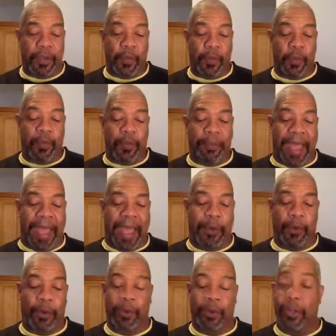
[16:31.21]
with
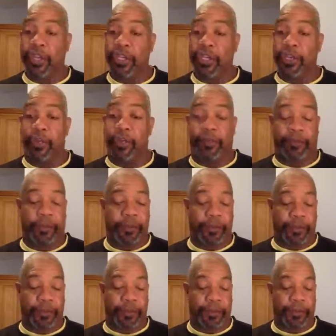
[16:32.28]
power
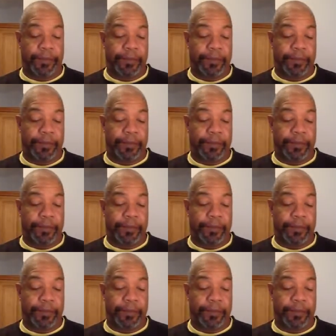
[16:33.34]
universal.